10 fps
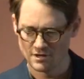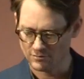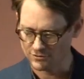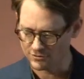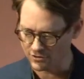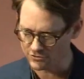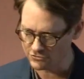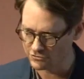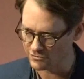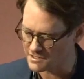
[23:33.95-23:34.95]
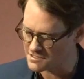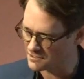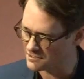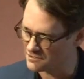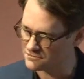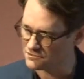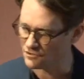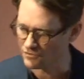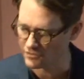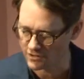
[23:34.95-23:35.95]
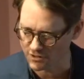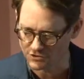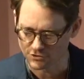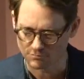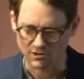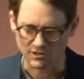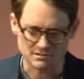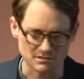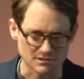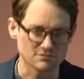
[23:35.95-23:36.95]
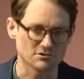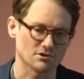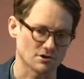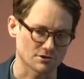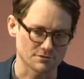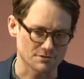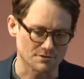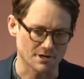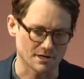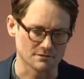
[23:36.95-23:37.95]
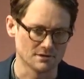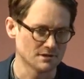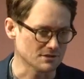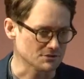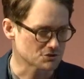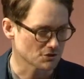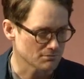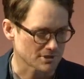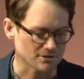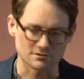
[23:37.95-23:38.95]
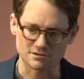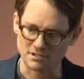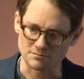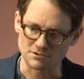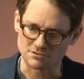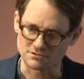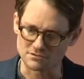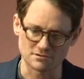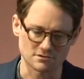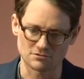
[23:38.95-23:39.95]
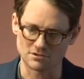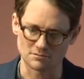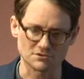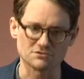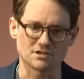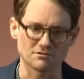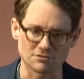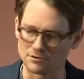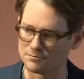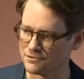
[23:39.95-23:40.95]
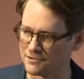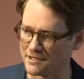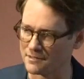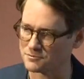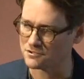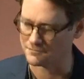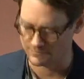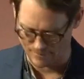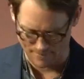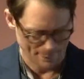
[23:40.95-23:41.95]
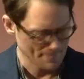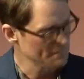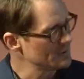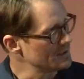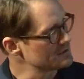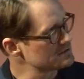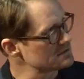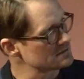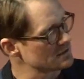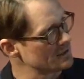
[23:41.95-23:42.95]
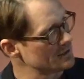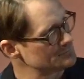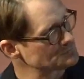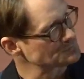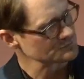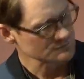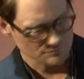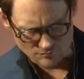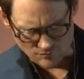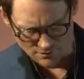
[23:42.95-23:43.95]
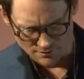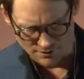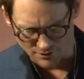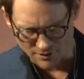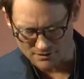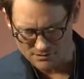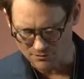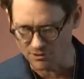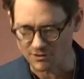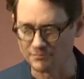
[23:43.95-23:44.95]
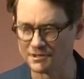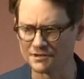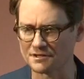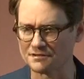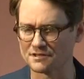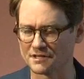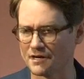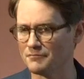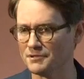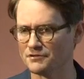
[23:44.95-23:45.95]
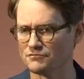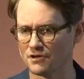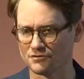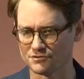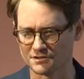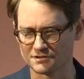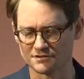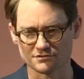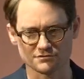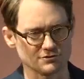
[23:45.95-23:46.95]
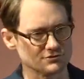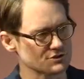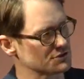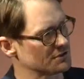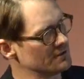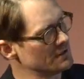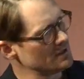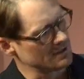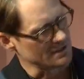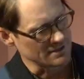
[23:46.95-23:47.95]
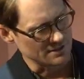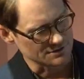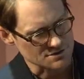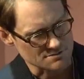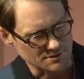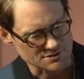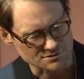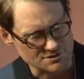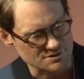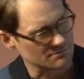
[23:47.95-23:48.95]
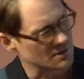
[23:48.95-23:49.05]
But there are also great studies, a year plus and even longer than that, that show medical cannabis is an incredibly safe therapeutic option. And this is honestly, one of the big things that got me involved in this as a physician. And at our dispensaries, the